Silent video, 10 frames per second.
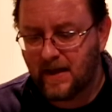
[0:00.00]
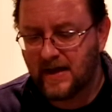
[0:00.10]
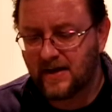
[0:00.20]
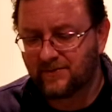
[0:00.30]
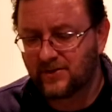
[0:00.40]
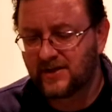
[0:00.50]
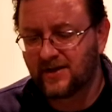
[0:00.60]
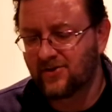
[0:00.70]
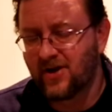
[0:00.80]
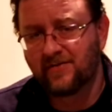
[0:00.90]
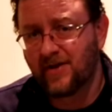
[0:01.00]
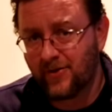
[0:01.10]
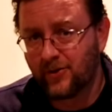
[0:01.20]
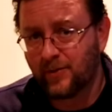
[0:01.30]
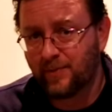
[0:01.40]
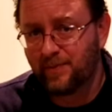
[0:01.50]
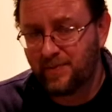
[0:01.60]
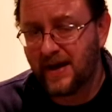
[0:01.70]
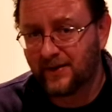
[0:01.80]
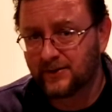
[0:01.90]
And I've looked at a lot of other
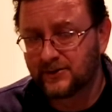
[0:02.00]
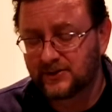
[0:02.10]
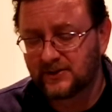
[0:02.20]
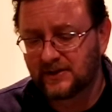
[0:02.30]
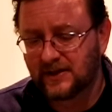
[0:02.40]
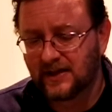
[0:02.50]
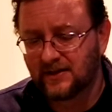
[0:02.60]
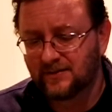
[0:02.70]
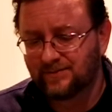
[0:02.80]
pedals that